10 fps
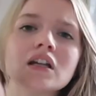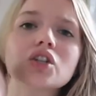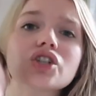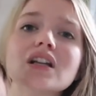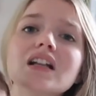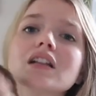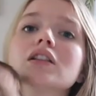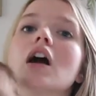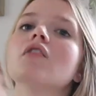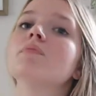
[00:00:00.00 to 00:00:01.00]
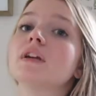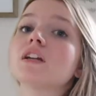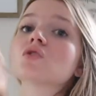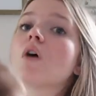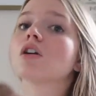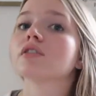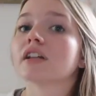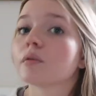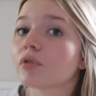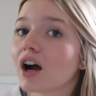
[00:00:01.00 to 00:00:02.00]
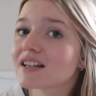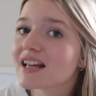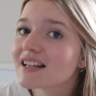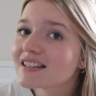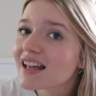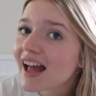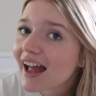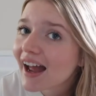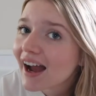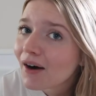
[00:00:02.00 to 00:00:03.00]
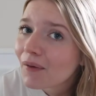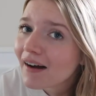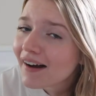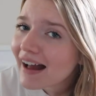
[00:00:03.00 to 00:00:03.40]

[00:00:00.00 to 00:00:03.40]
and she didn't love being swaddled in the process ow